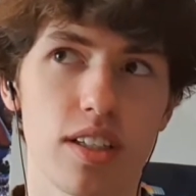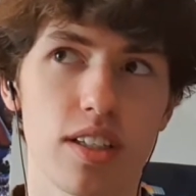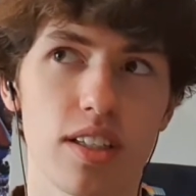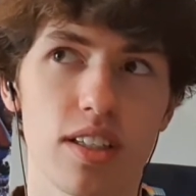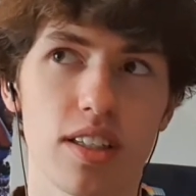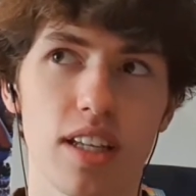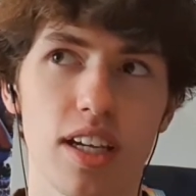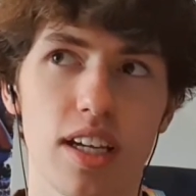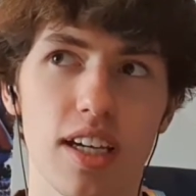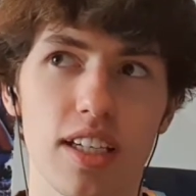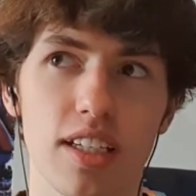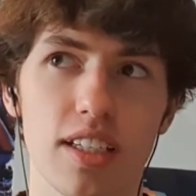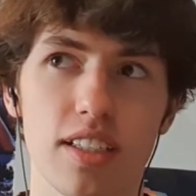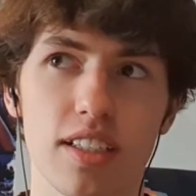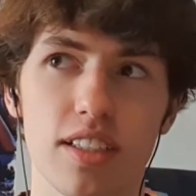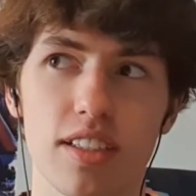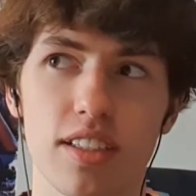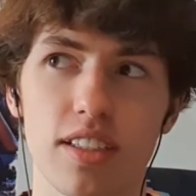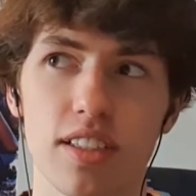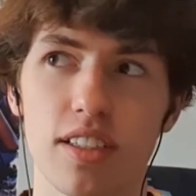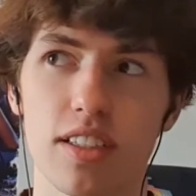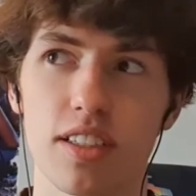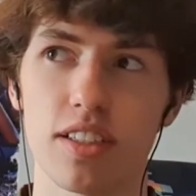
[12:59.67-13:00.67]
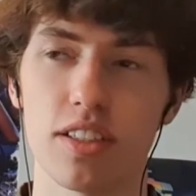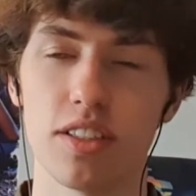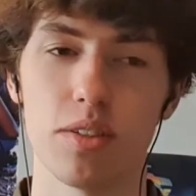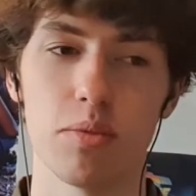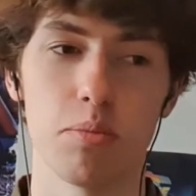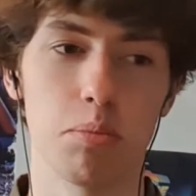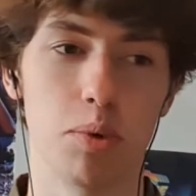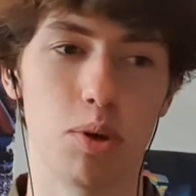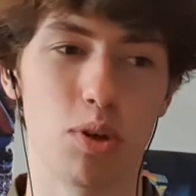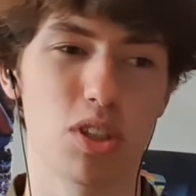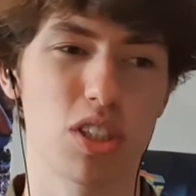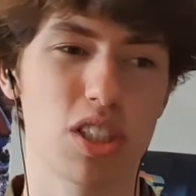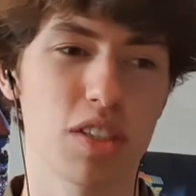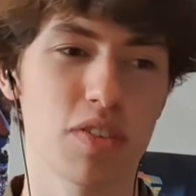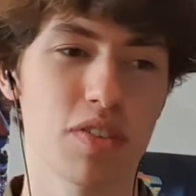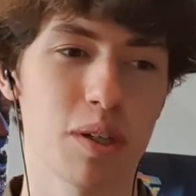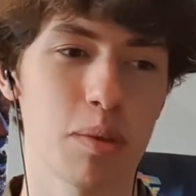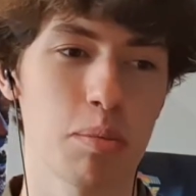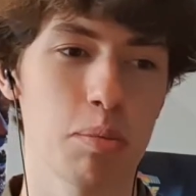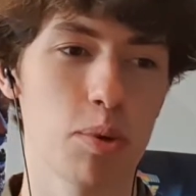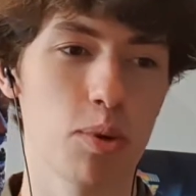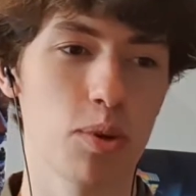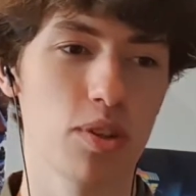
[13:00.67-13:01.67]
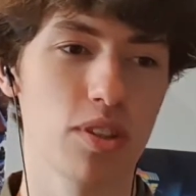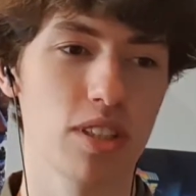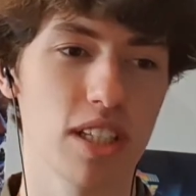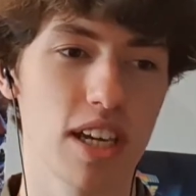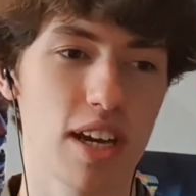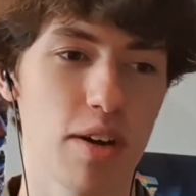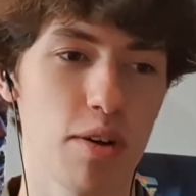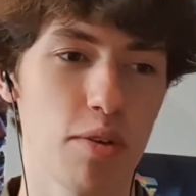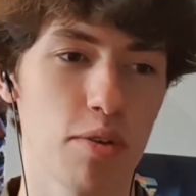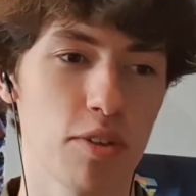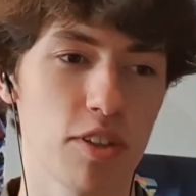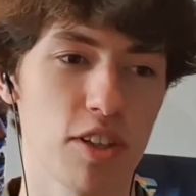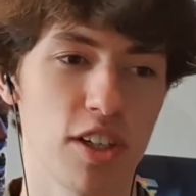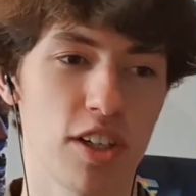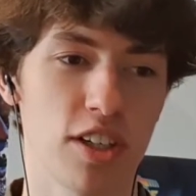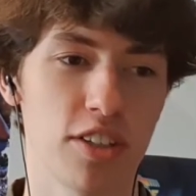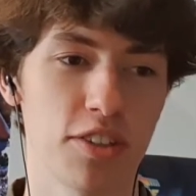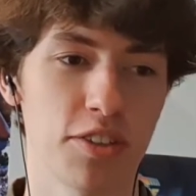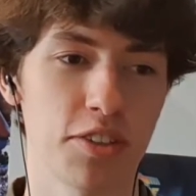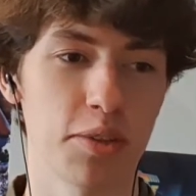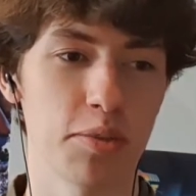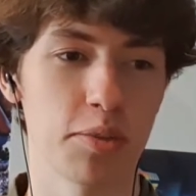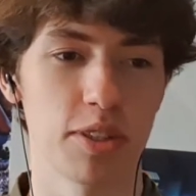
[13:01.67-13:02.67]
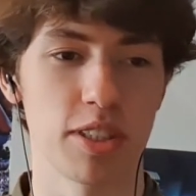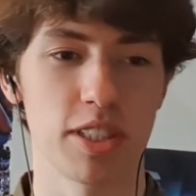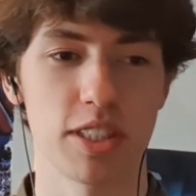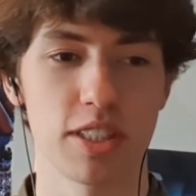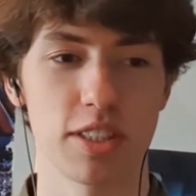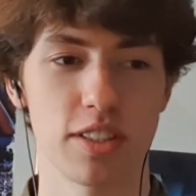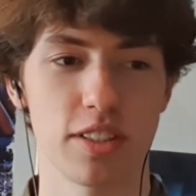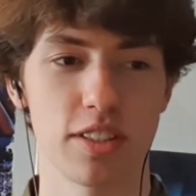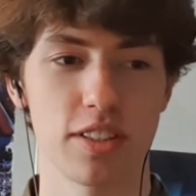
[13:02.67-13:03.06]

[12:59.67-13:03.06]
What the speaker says: like most of our posts get over 100, which is